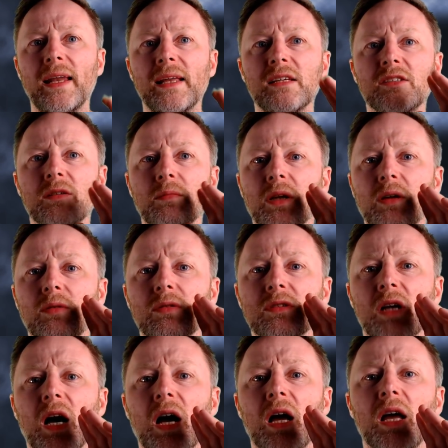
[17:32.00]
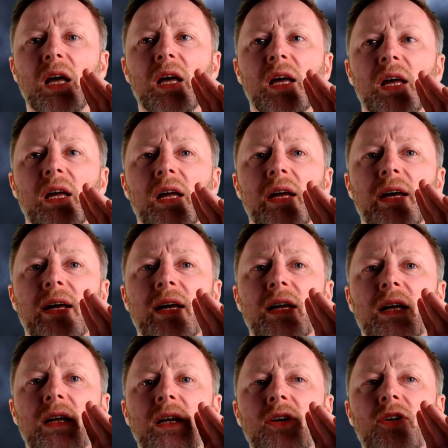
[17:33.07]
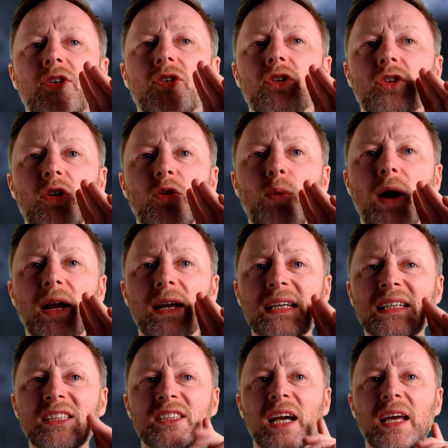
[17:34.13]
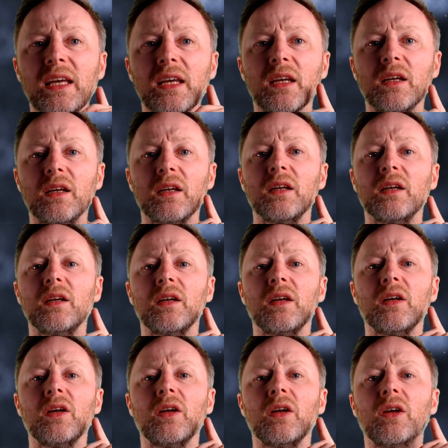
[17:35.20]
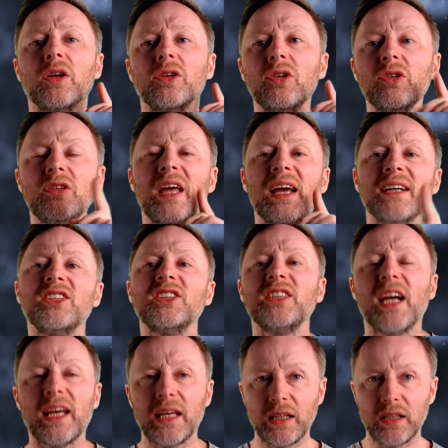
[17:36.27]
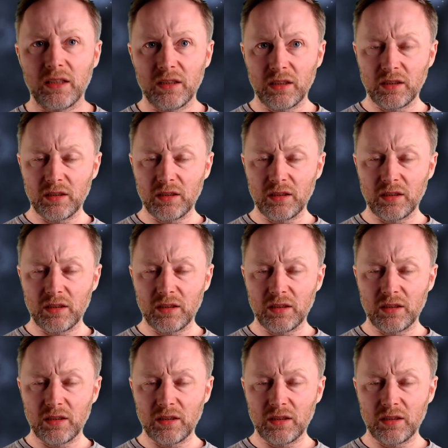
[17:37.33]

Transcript: And then somebody goes like that. You want a shite? You dare shite?